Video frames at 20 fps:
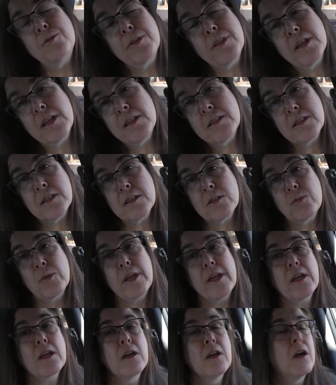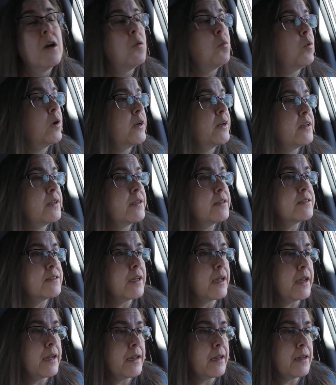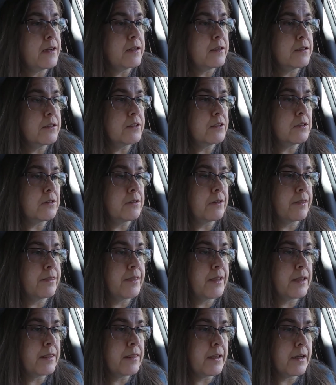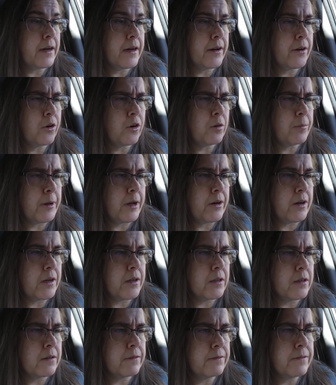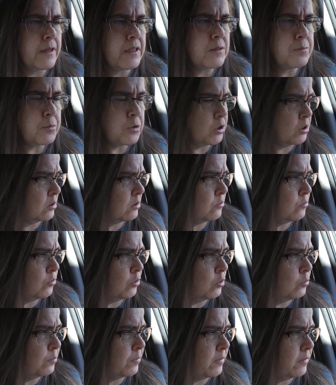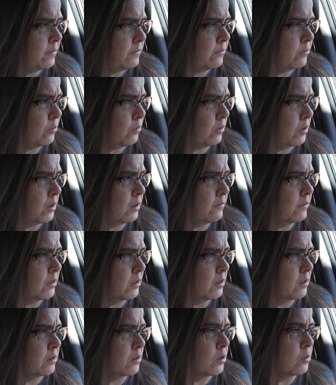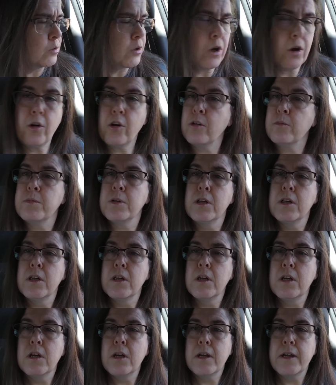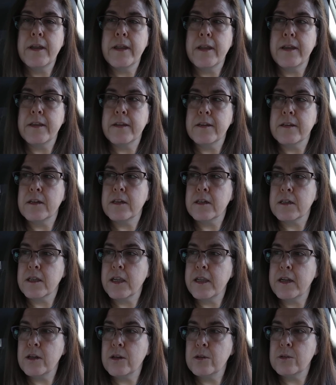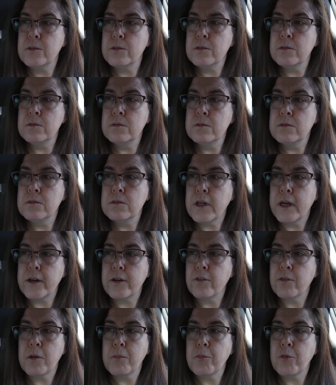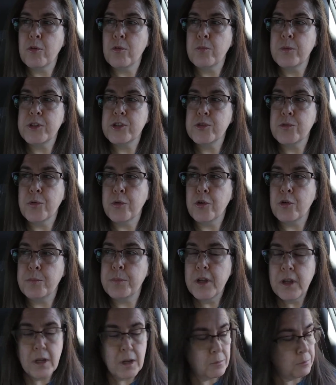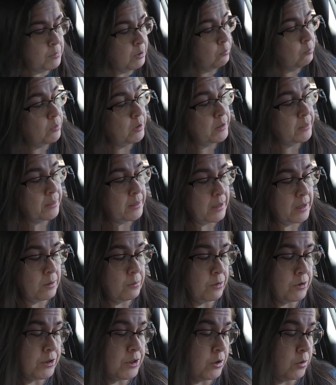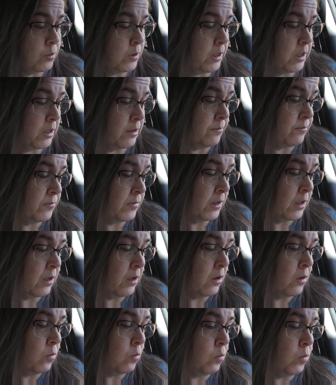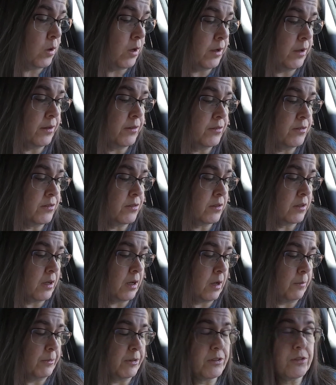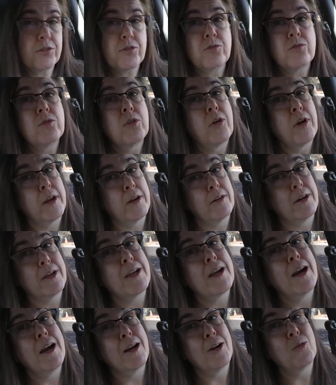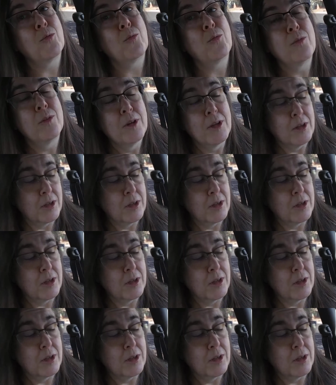things this week. One is a little thing that I heard about on a Facebook group of low carb and keto. I don't remember which group, but what they were doing was, this is really kind of